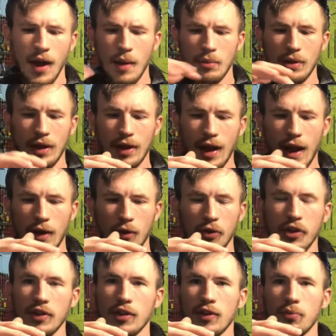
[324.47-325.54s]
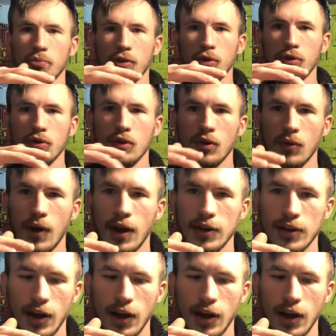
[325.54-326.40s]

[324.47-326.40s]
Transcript: But like, I don't think this blue's correct.